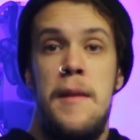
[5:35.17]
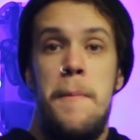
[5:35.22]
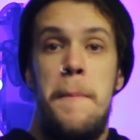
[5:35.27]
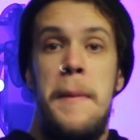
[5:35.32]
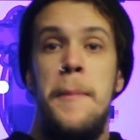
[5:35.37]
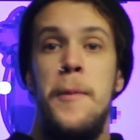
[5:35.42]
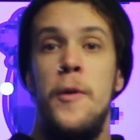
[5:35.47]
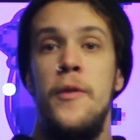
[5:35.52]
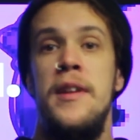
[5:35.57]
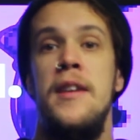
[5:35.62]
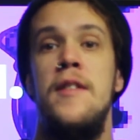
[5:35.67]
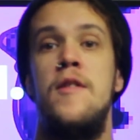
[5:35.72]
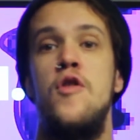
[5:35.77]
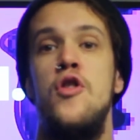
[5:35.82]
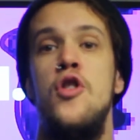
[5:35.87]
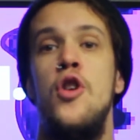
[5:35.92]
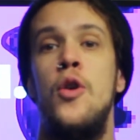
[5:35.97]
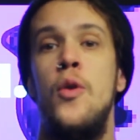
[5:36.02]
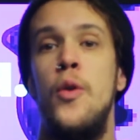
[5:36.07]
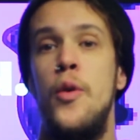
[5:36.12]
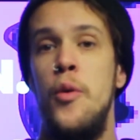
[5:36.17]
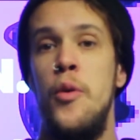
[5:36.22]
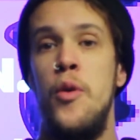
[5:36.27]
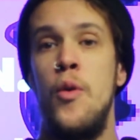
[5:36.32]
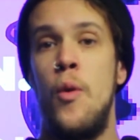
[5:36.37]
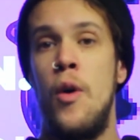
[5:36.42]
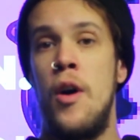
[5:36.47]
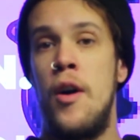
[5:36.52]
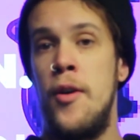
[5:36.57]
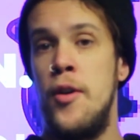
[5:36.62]
People need to know who
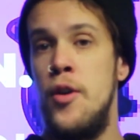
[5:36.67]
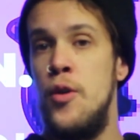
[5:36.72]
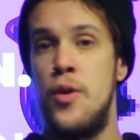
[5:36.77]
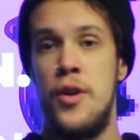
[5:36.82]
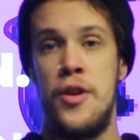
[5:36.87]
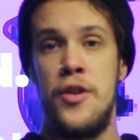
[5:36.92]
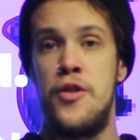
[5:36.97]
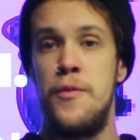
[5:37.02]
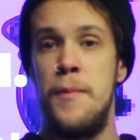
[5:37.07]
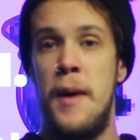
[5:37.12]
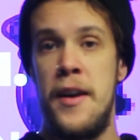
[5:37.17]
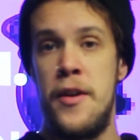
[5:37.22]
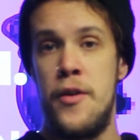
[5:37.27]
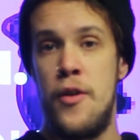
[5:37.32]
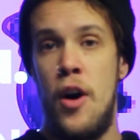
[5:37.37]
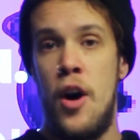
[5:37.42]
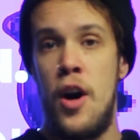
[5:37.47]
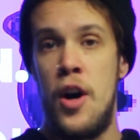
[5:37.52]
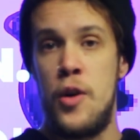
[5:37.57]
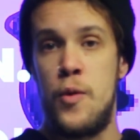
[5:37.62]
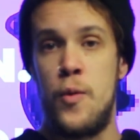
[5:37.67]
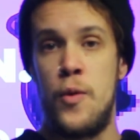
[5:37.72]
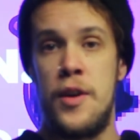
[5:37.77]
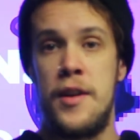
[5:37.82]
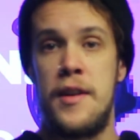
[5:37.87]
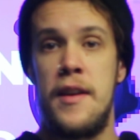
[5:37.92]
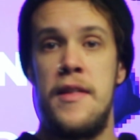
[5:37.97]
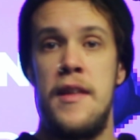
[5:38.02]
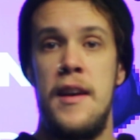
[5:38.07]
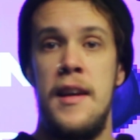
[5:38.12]
you are in order to buy your
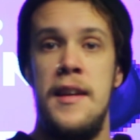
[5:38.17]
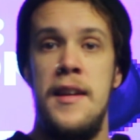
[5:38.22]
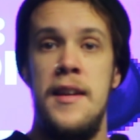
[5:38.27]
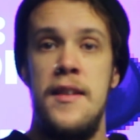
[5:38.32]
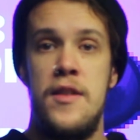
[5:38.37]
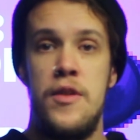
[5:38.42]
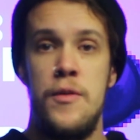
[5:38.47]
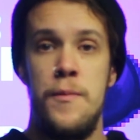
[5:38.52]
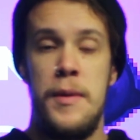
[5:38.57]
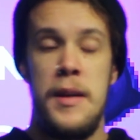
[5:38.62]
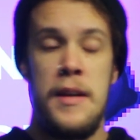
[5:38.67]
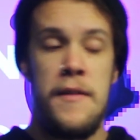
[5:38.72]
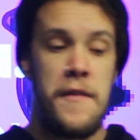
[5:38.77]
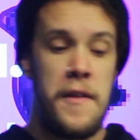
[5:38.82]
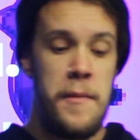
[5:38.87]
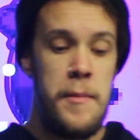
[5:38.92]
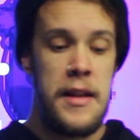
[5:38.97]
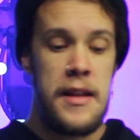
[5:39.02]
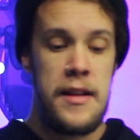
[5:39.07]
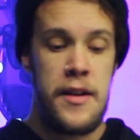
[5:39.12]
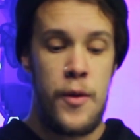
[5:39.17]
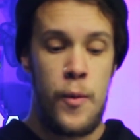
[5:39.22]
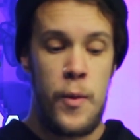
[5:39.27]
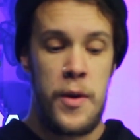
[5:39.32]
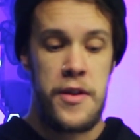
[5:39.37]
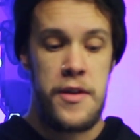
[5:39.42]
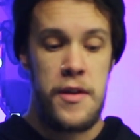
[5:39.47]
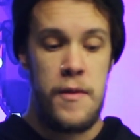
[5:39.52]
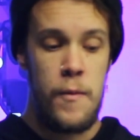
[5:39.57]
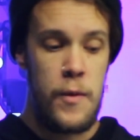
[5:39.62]
artwork. They need to be familiar
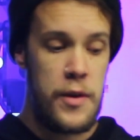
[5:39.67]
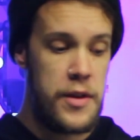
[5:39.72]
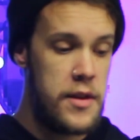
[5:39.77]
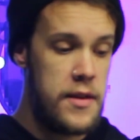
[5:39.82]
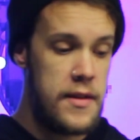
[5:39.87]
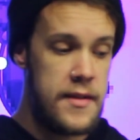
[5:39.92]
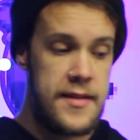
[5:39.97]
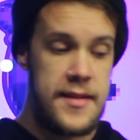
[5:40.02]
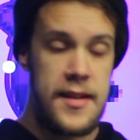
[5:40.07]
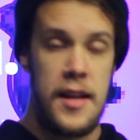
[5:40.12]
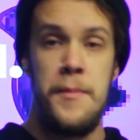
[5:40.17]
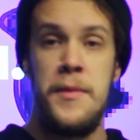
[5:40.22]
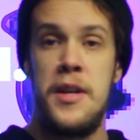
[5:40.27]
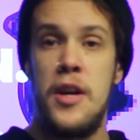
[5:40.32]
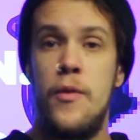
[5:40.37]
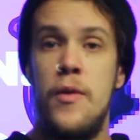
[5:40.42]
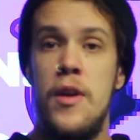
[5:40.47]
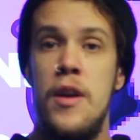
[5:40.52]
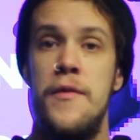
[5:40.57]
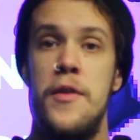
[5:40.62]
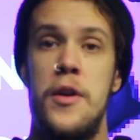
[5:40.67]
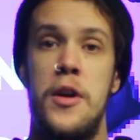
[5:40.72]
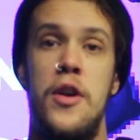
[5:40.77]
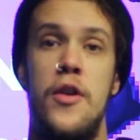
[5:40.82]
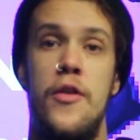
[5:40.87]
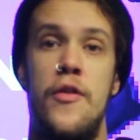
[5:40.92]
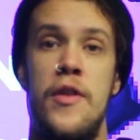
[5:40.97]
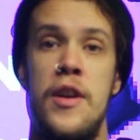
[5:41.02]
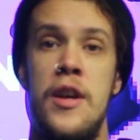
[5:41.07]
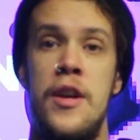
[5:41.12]
with some degree of your
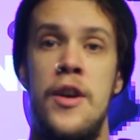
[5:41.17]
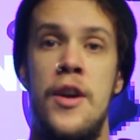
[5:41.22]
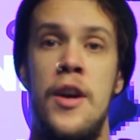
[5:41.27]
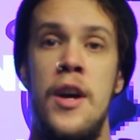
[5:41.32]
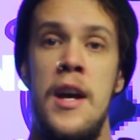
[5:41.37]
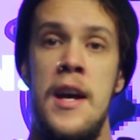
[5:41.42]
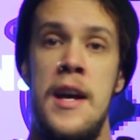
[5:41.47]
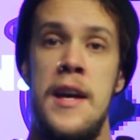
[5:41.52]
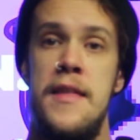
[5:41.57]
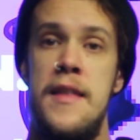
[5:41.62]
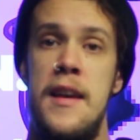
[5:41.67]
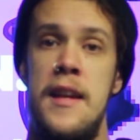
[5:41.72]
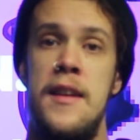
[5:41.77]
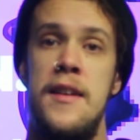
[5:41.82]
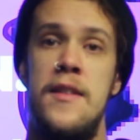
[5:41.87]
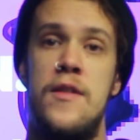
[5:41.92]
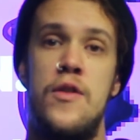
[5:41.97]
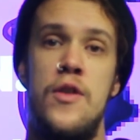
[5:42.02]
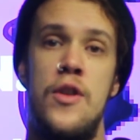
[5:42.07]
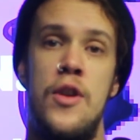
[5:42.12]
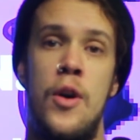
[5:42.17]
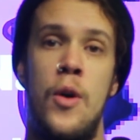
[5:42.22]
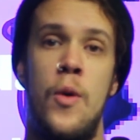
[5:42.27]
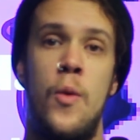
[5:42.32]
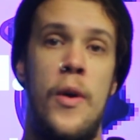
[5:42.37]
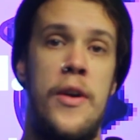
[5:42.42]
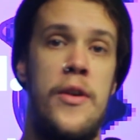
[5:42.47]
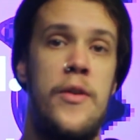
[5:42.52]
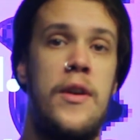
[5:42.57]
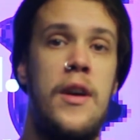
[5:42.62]
career. They need to know
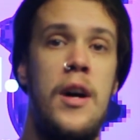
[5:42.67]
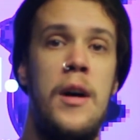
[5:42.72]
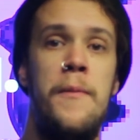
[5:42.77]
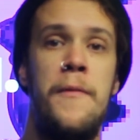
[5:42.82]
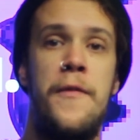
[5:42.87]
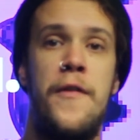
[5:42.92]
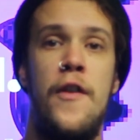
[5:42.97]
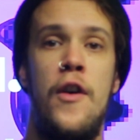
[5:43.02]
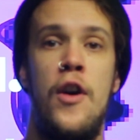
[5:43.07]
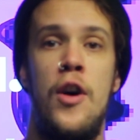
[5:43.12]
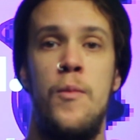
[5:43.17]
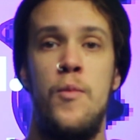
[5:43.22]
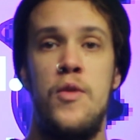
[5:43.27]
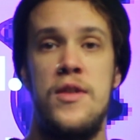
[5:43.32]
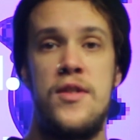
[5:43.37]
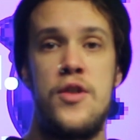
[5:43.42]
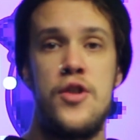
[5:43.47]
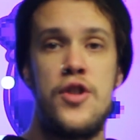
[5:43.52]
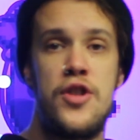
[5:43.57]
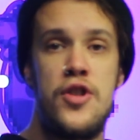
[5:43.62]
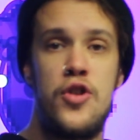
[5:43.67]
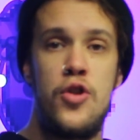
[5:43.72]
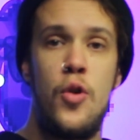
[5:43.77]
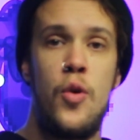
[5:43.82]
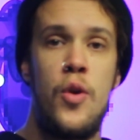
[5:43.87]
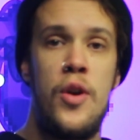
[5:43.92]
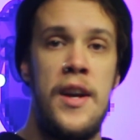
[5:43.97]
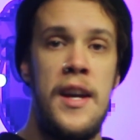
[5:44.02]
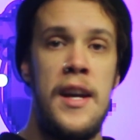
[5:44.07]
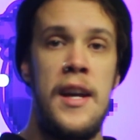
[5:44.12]
where you come from, what's your
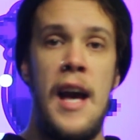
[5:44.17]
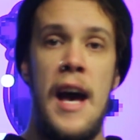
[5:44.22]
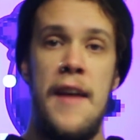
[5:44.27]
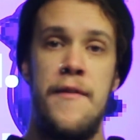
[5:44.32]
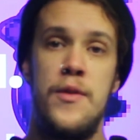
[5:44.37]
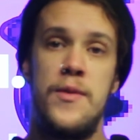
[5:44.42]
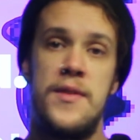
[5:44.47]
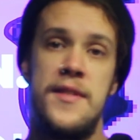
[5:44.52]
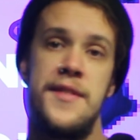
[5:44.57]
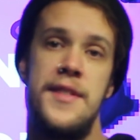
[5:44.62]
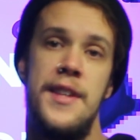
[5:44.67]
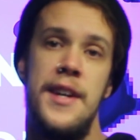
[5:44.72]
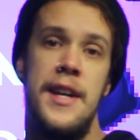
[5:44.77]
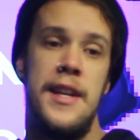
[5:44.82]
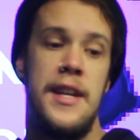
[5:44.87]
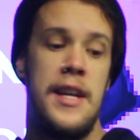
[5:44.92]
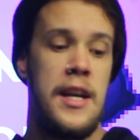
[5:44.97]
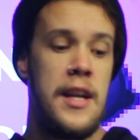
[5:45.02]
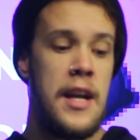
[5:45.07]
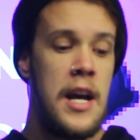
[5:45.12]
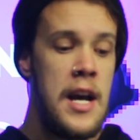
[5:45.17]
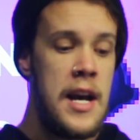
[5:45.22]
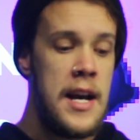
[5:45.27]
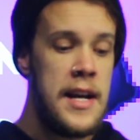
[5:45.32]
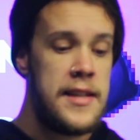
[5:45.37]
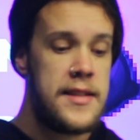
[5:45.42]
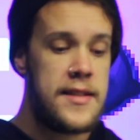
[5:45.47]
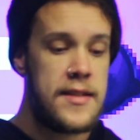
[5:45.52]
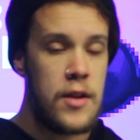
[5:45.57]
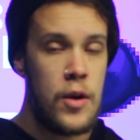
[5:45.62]
story, have you studied.
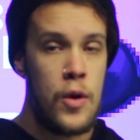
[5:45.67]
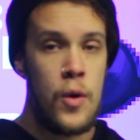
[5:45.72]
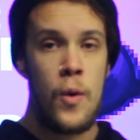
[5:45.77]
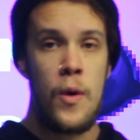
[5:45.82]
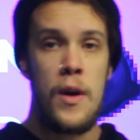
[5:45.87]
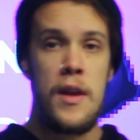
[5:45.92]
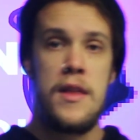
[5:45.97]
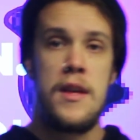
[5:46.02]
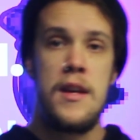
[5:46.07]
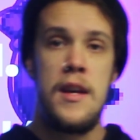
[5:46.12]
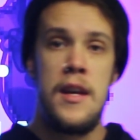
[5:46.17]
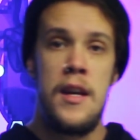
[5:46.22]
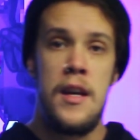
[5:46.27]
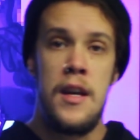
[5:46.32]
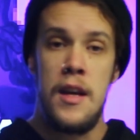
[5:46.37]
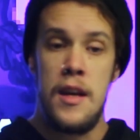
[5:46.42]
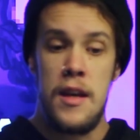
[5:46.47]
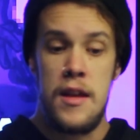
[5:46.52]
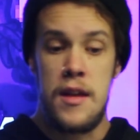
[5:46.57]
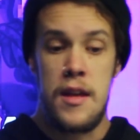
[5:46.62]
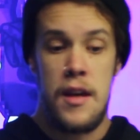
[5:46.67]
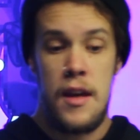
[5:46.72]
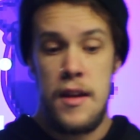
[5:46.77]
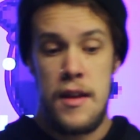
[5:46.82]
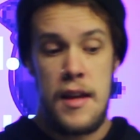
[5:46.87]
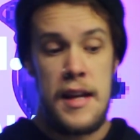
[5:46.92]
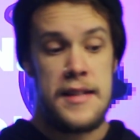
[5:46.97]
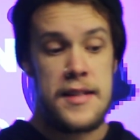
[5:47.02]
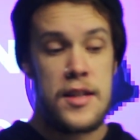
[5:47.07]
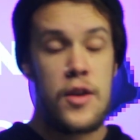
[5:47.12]
So
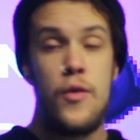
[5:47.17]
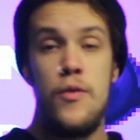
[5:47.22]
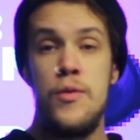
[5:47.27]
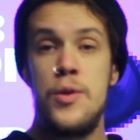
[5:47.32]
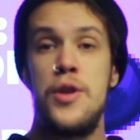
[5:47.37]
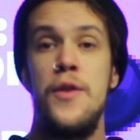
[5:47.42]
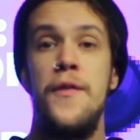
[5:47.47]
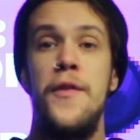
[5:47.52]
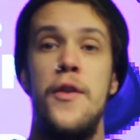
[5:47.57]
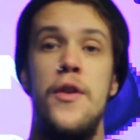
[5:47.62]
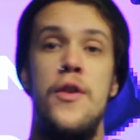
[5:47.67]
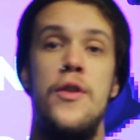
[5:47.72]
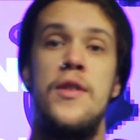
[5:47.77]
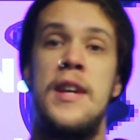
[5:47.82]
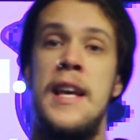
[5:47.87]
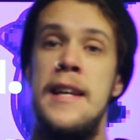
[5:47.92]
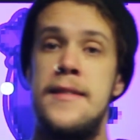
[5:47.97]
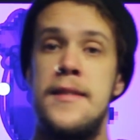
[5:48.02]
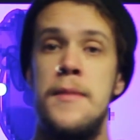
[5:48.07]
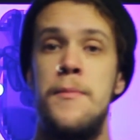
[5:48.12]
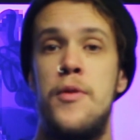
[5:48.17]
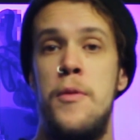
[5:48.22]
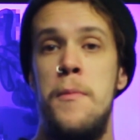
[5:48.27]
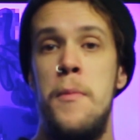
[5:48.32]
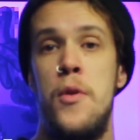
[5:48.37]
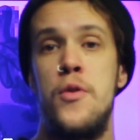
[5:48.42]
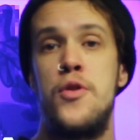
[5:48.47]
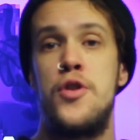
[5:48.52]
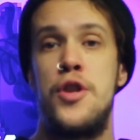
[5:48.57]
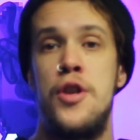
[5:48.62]
it's crucial for you to get some
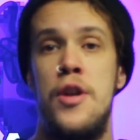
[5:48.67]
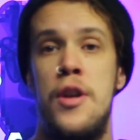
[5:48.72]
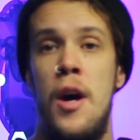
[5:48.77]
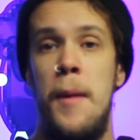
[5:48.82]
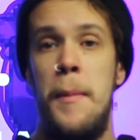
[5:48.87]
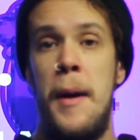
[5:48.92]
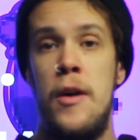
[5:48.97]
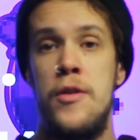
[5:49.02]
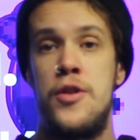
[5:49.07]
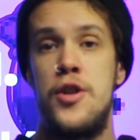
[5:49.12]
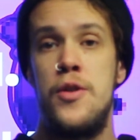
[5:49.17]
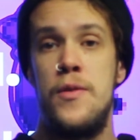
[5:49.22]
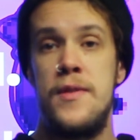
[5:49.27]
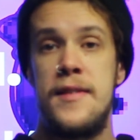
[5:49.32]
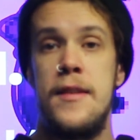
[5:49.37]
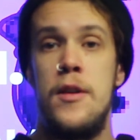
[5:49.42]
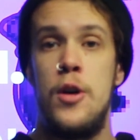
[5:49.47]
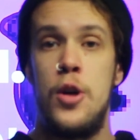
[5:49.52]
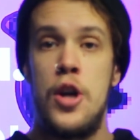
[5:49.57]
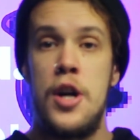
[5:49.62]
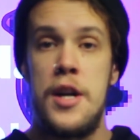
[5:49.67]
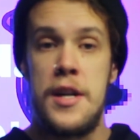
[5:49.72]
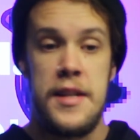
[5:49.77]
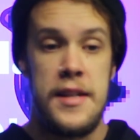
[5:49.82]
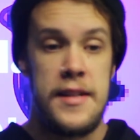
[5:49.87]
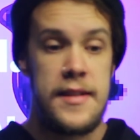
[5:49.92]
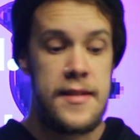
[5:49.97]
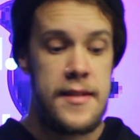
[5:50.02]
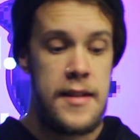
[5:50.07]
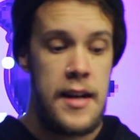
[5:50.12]
promotion about you as an
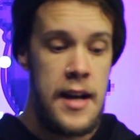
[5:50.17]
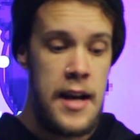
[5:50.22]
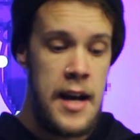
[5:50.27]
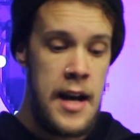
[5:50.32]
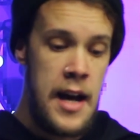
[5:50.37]
artist.